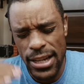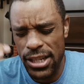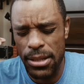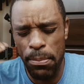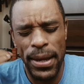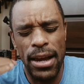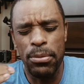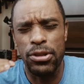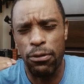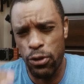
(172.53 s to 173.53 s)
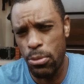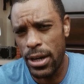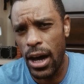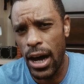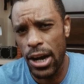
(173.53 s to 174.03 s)
just to be able to film at
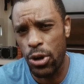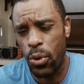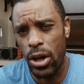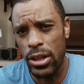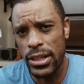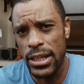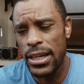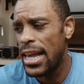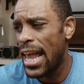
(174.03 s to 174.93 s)
a higher quality